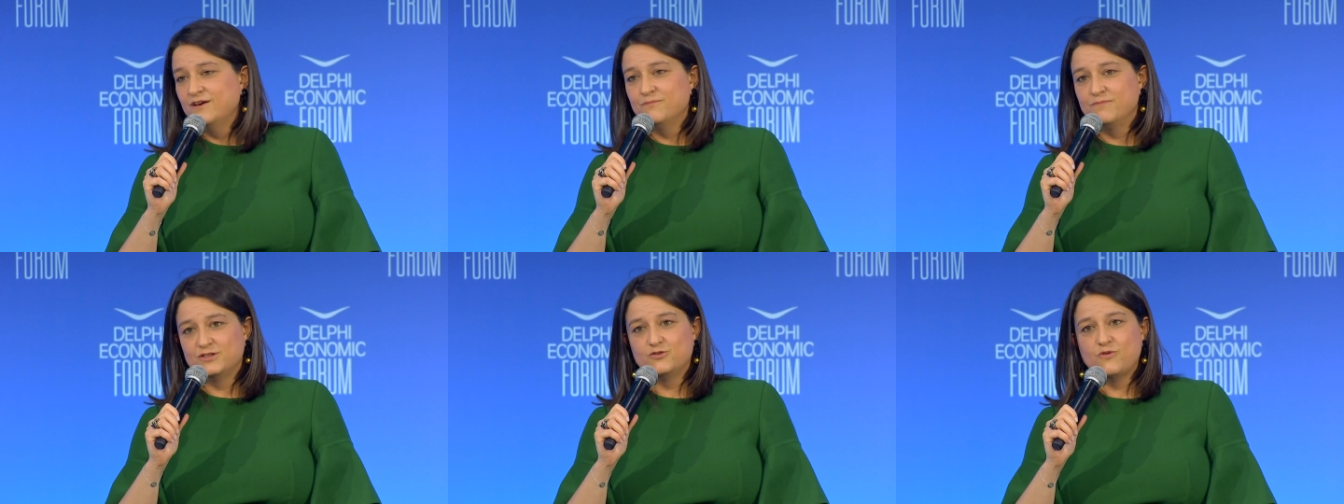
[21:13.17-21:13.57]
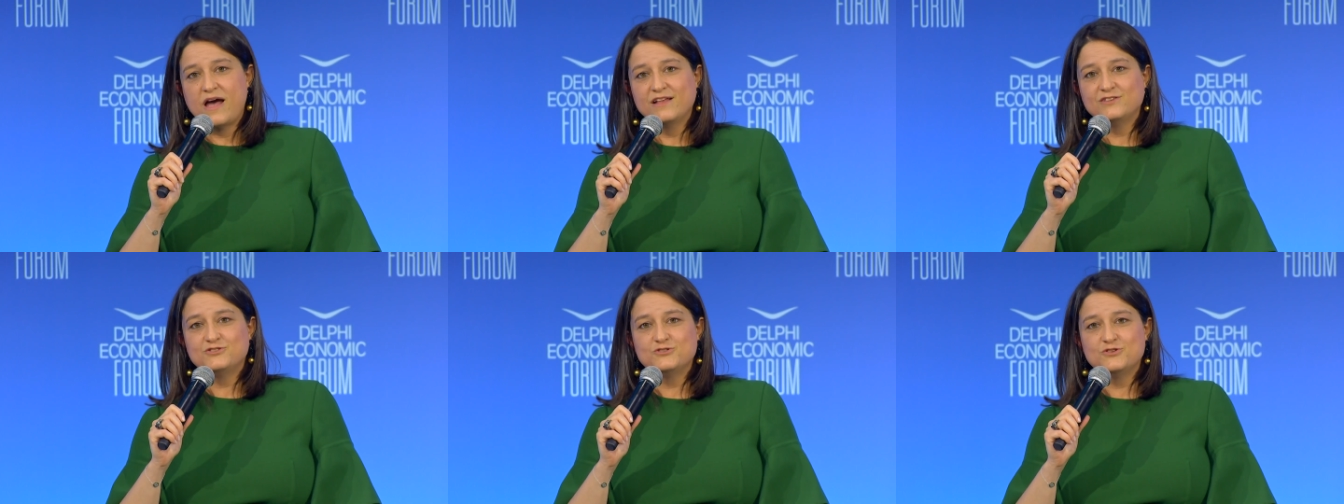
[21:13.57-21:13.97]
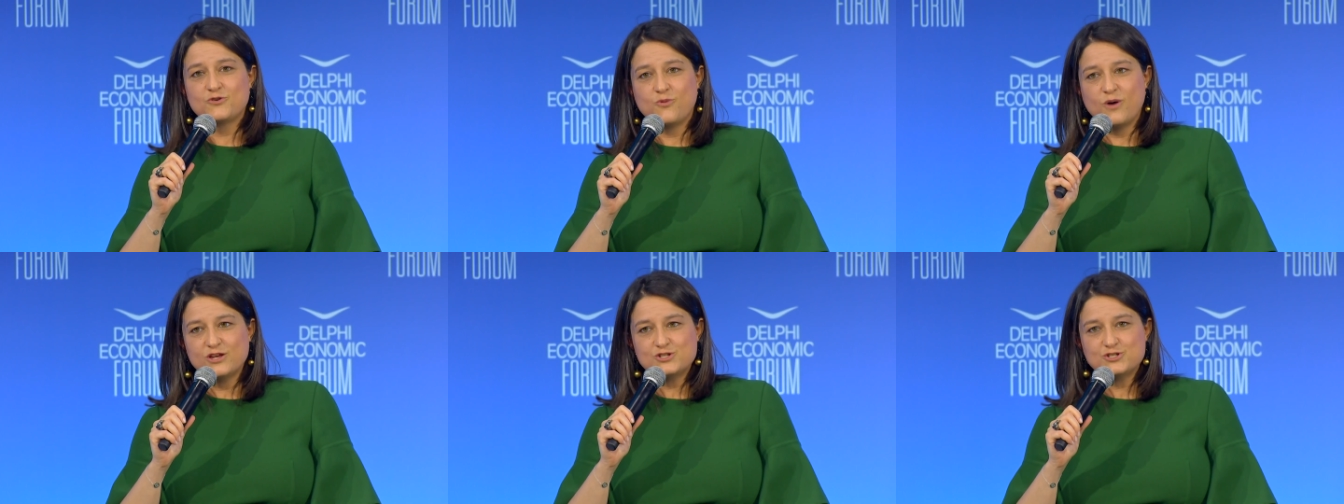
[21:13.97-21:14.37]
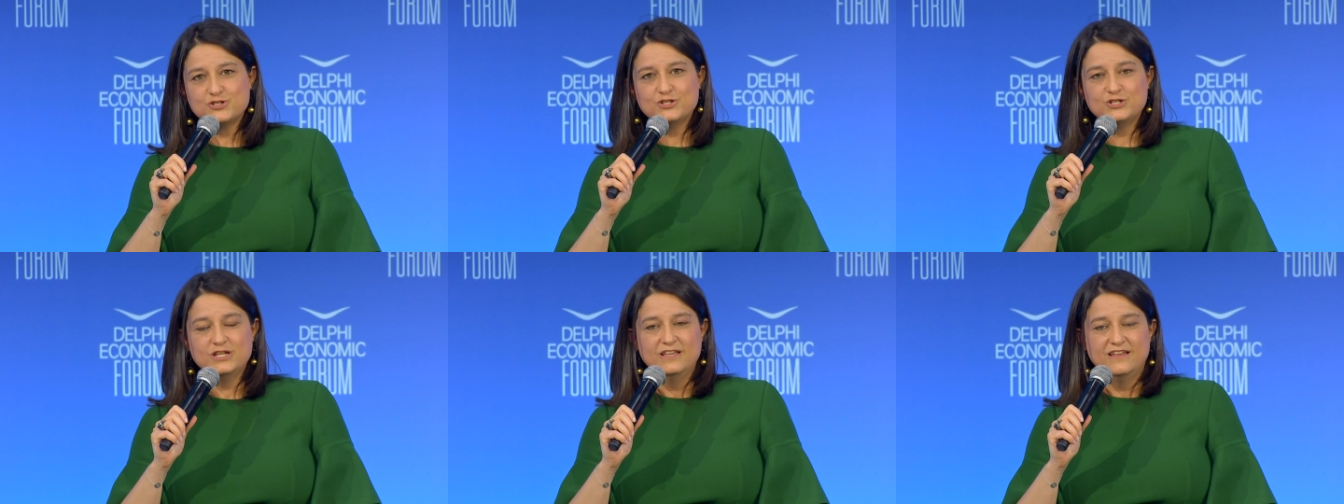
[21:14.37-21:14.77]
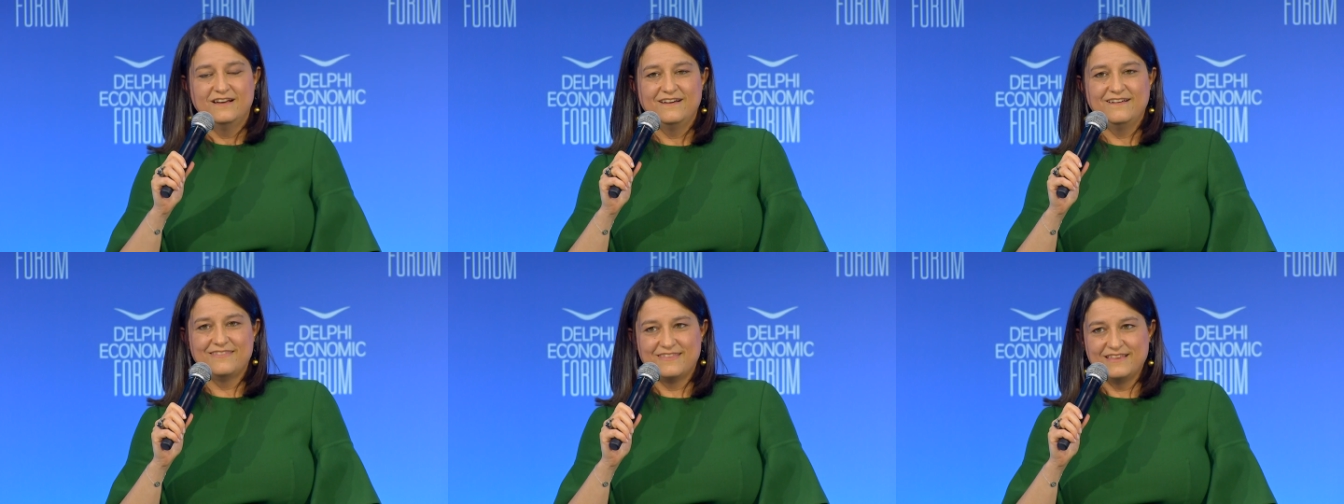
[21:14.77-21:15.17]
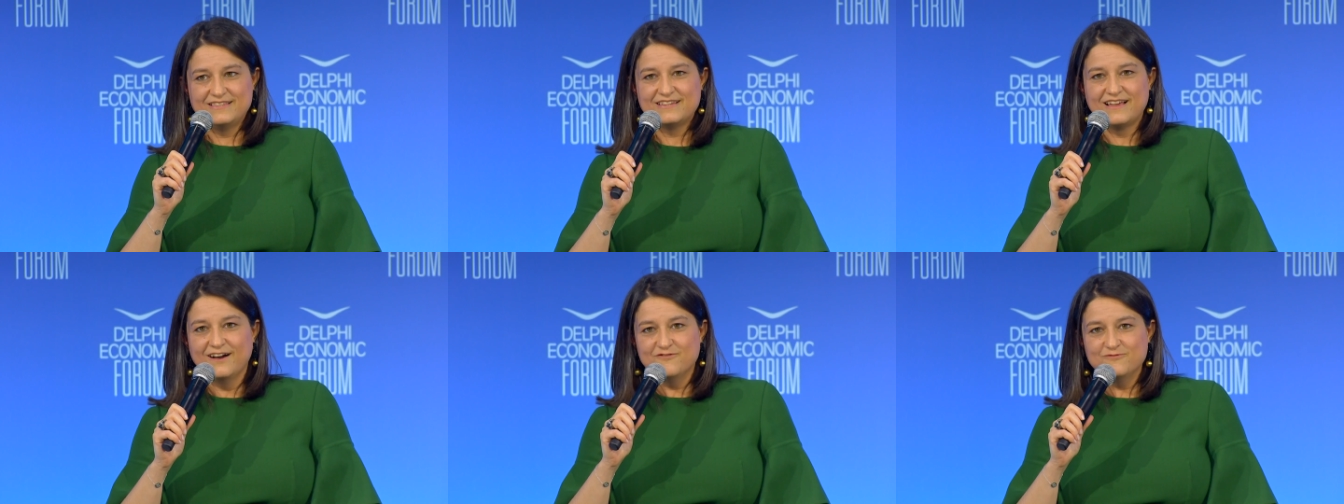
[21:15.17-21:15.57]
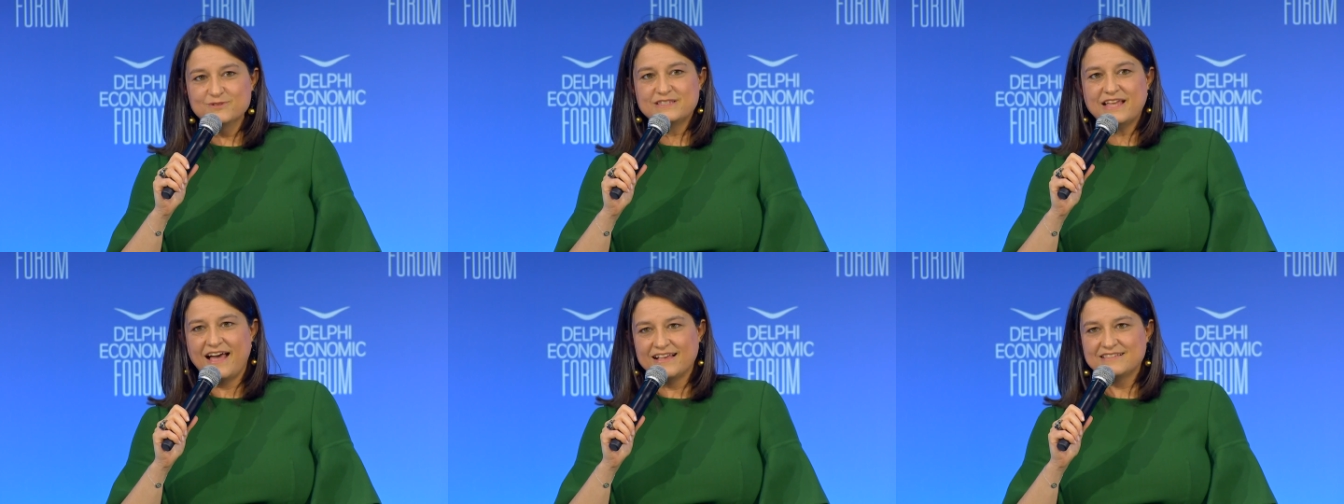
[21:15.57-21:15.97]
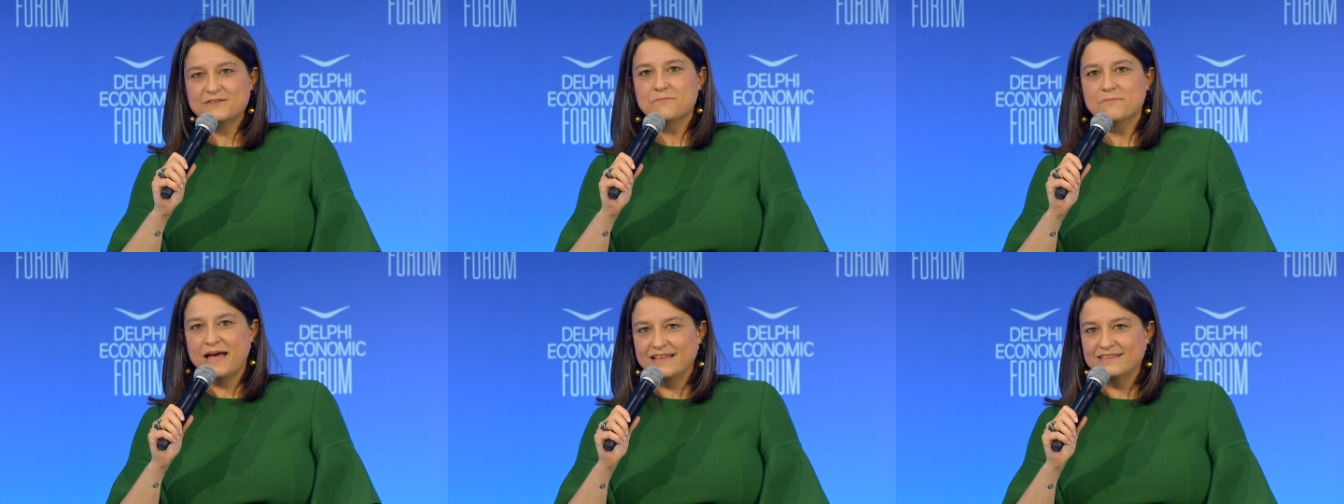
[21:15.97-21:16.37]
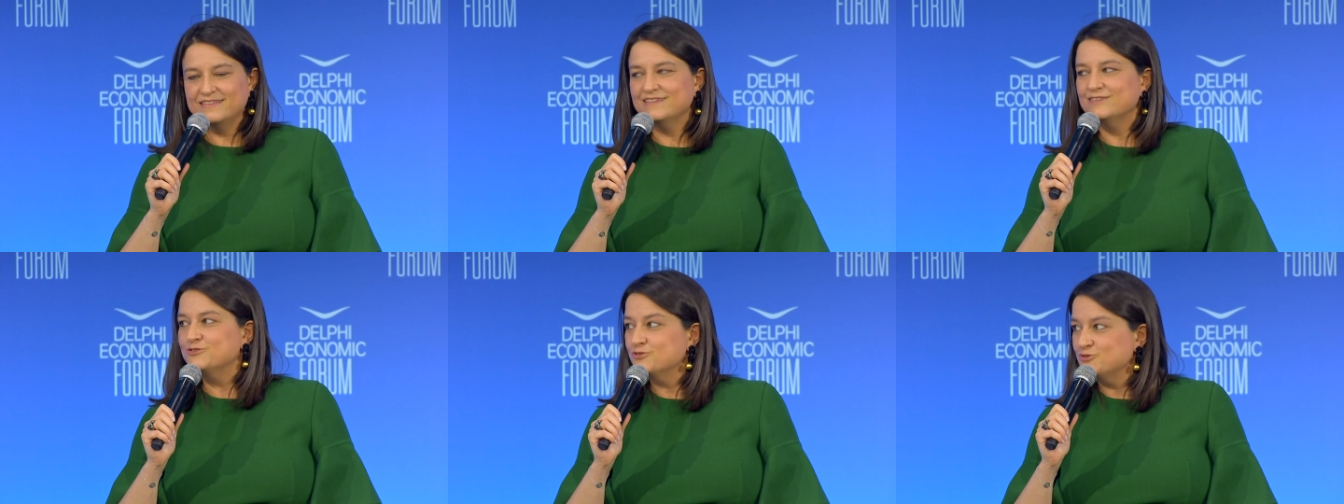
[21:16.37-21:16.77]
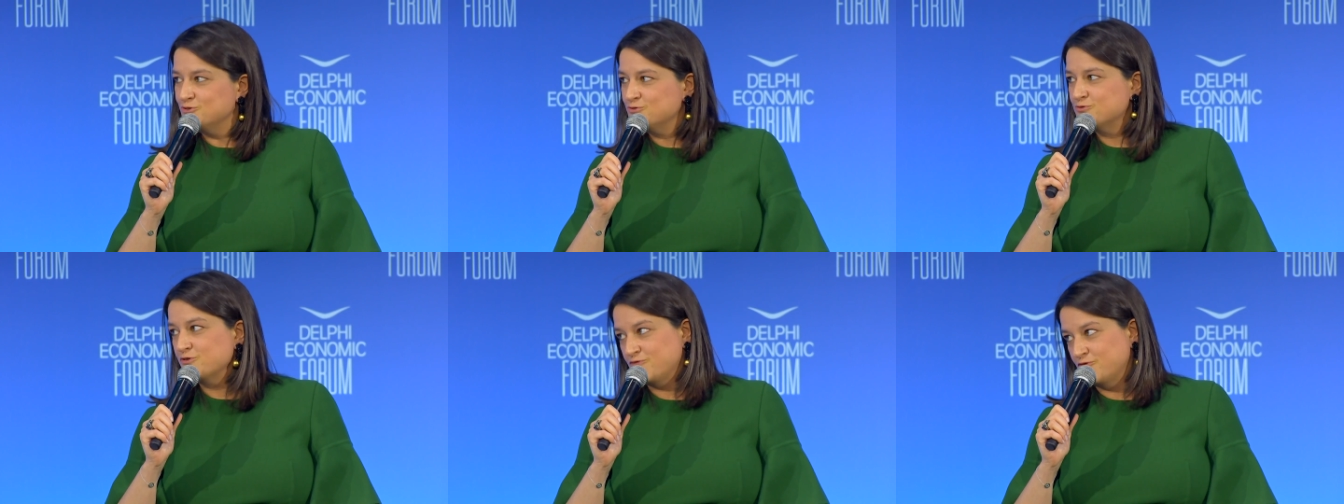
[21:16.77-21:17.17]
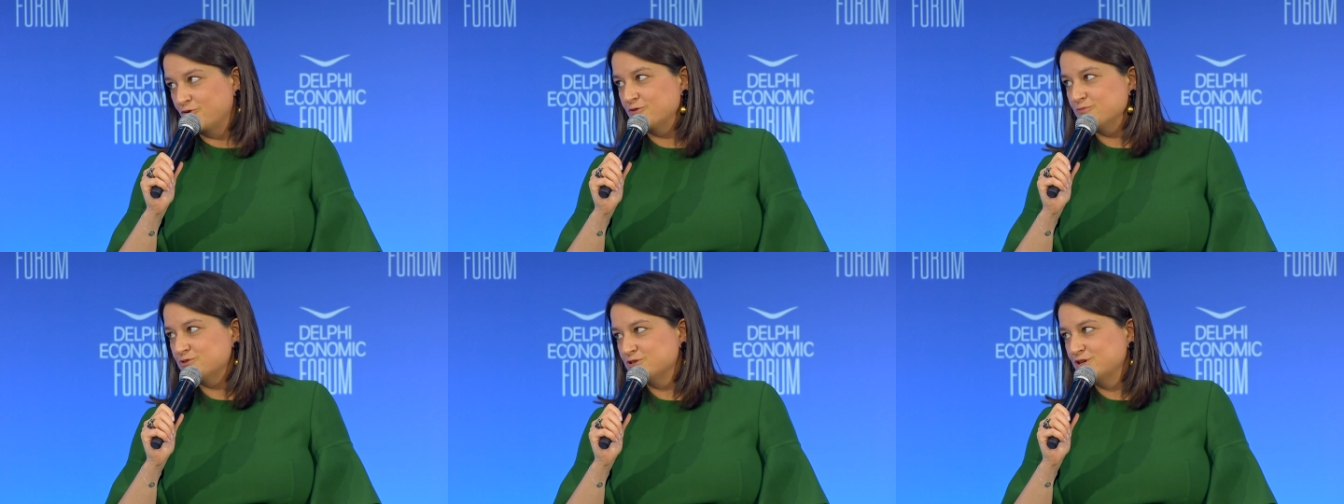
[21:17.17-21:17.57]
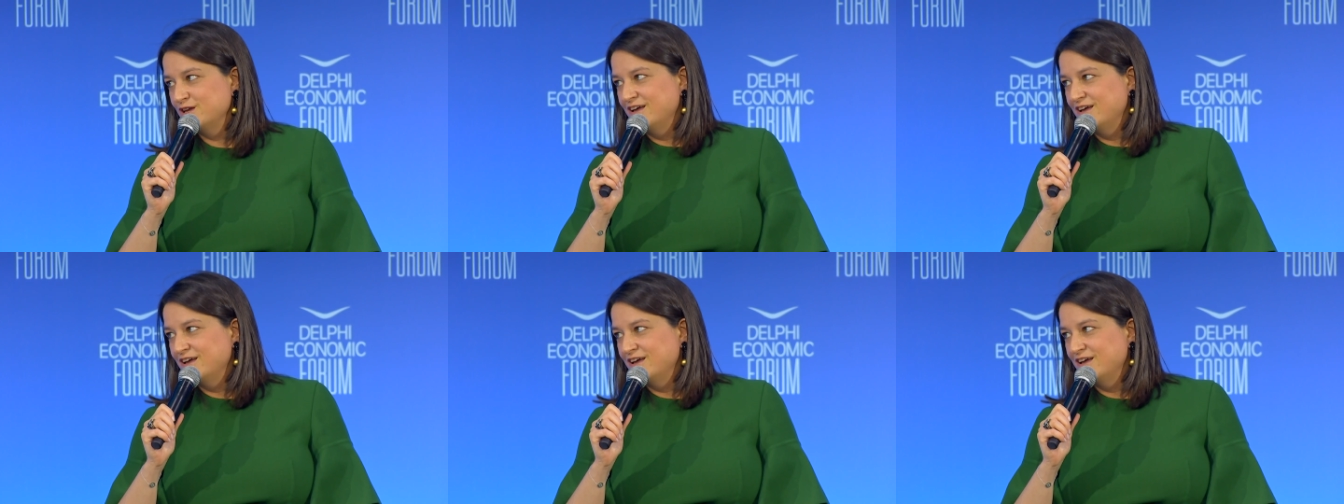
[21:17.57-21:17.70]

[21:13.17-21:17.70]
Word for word: But to answer your question, uh, this government has a mandate to do reforms.